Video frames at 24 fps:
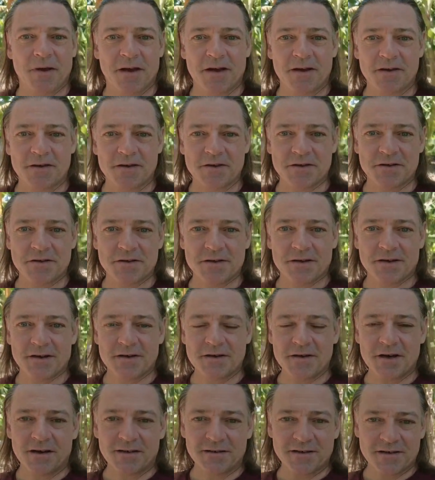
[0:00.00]
because
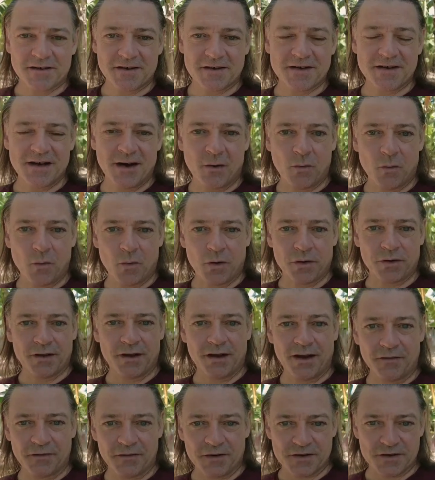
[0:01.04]
it's harder to tell when the
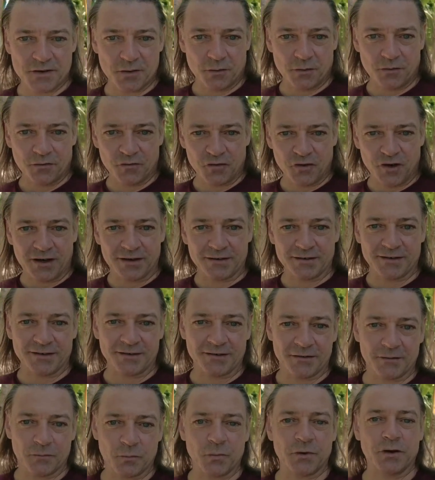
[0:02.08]
left has gone off track
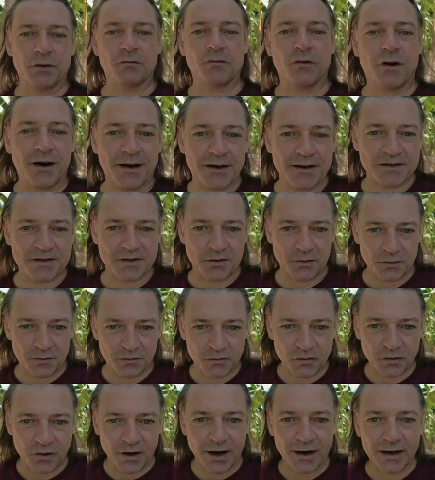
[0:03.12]
than when the right has gone
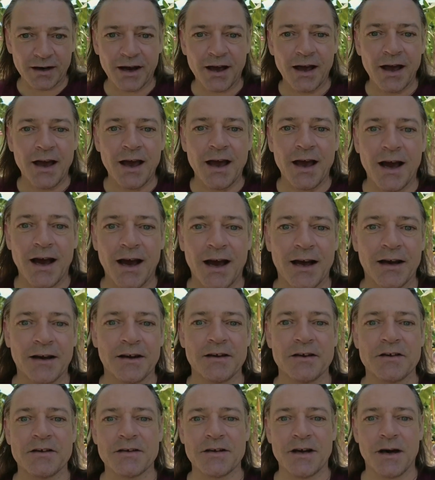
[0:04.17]
off track. And
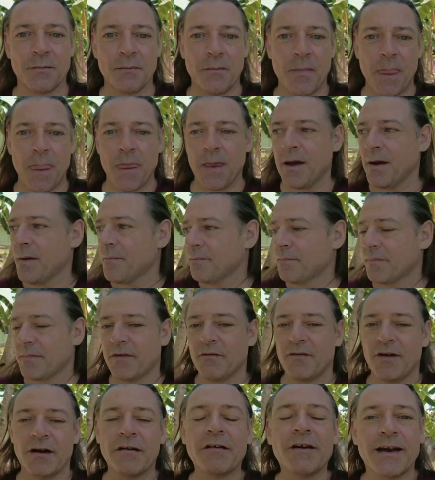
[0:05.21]
it's
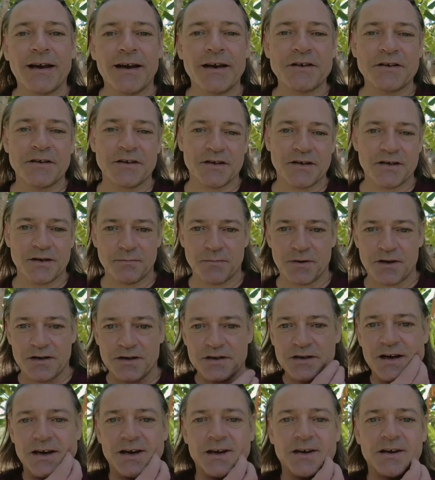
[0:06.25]
very easy to be
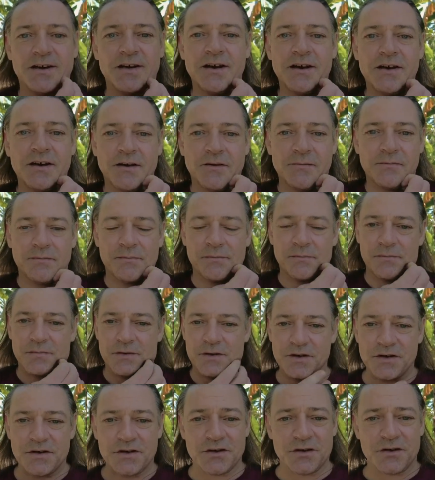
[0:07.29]
taken in and
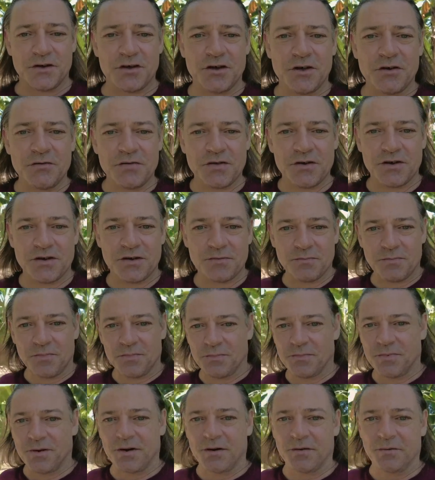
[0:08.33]
seduced
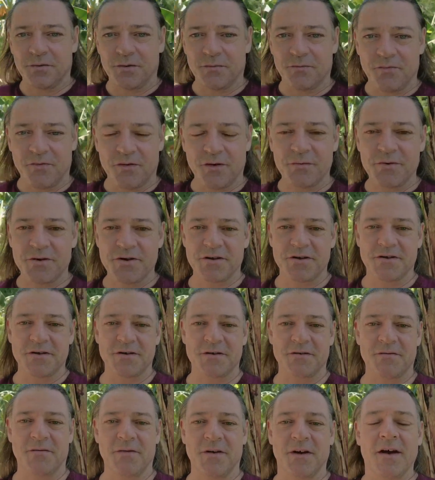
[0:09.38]
by all the
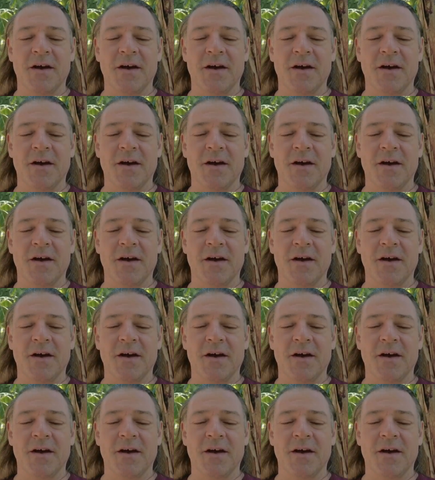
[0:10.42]
promises of